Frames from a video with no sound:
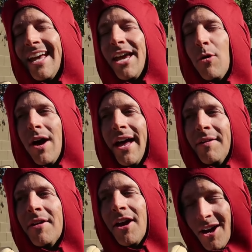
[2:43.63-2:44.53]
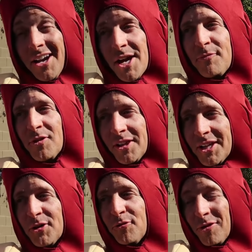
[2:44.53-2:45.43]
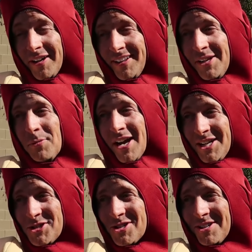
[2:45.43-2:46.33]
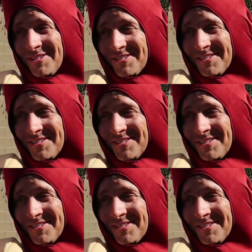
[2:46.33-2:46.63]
Tell you what, are you up for a little friendly wager?